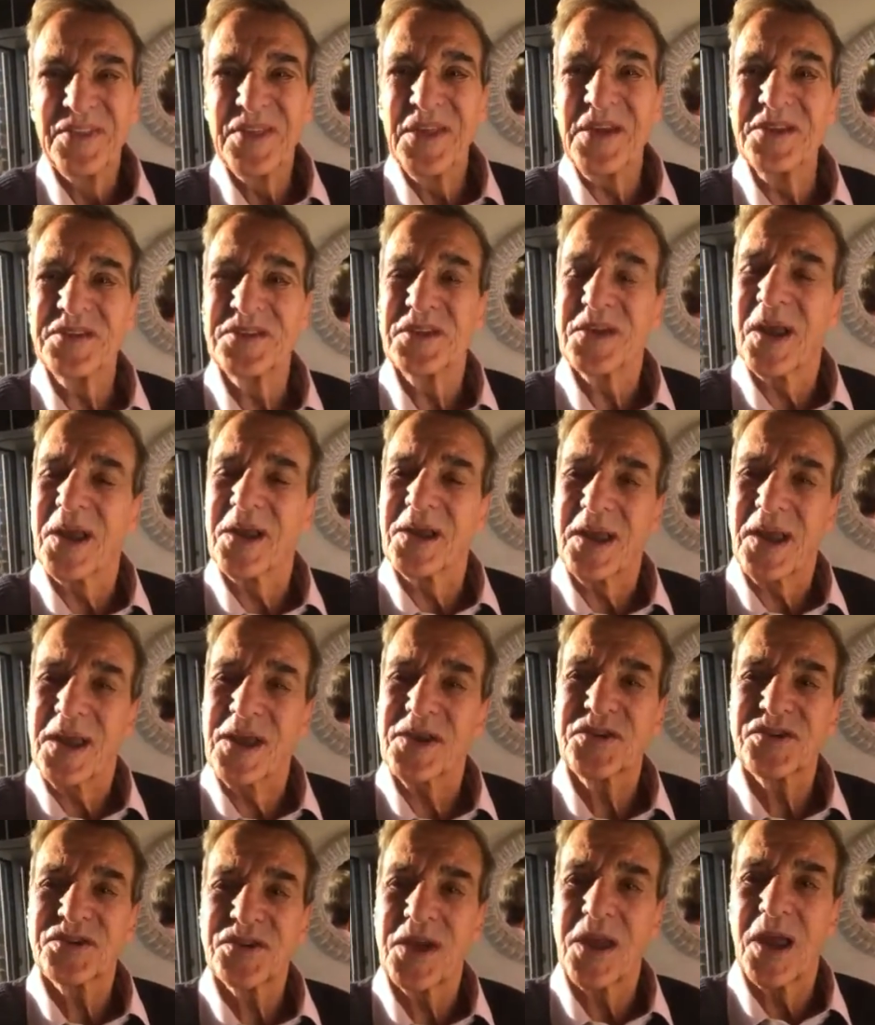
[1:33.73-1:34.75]
Things that I
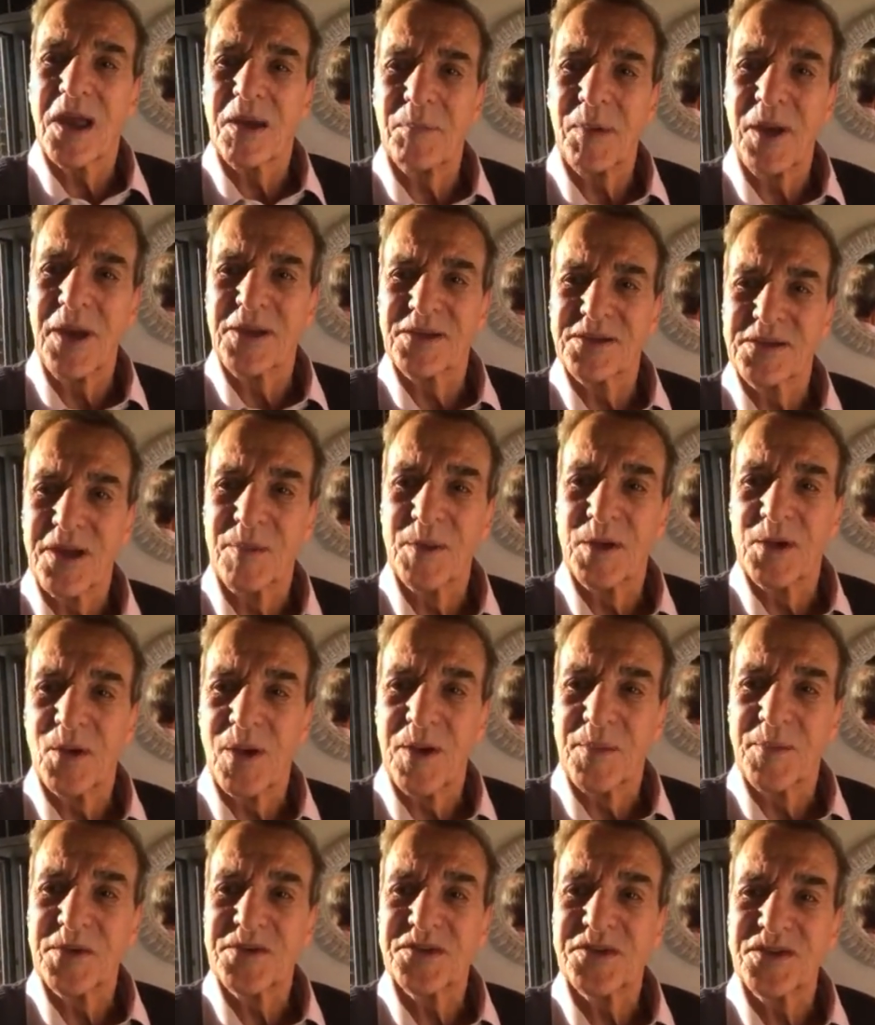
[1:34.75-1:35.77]
can't say on my
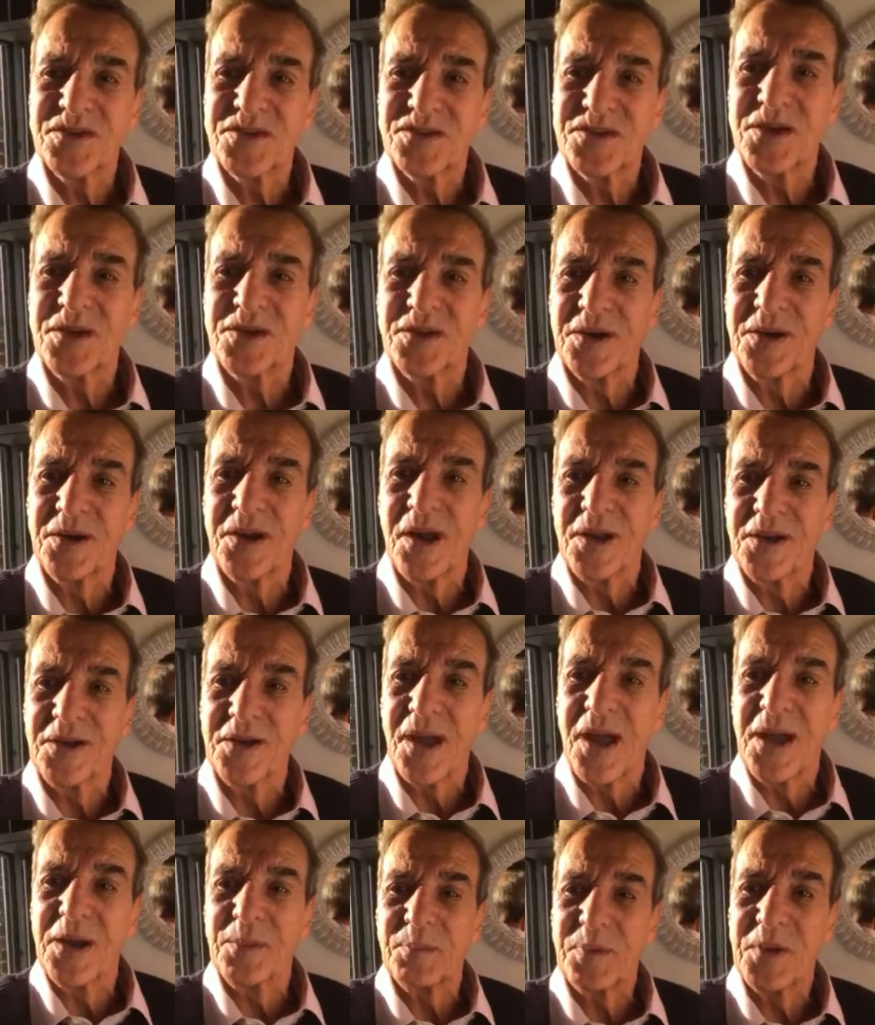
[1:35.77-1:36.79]
WABC Sunday
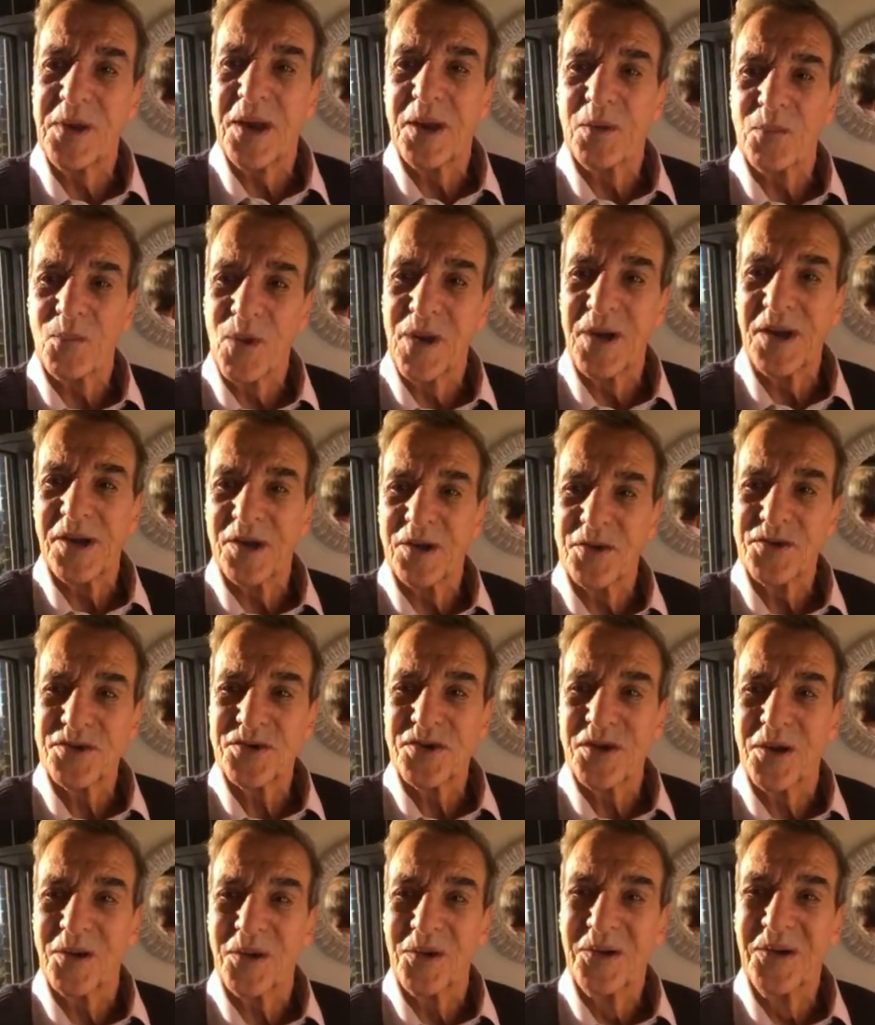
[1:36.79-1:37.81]
night 9 p.m. radio
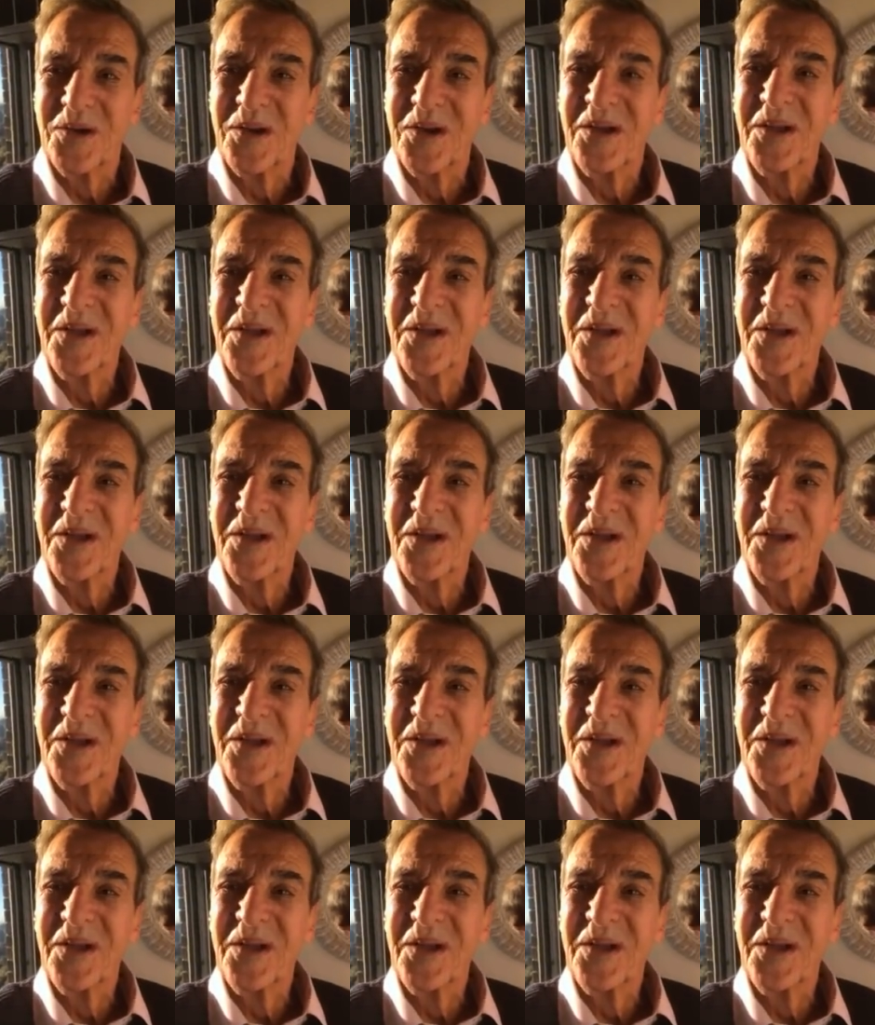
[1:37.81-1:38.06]
show.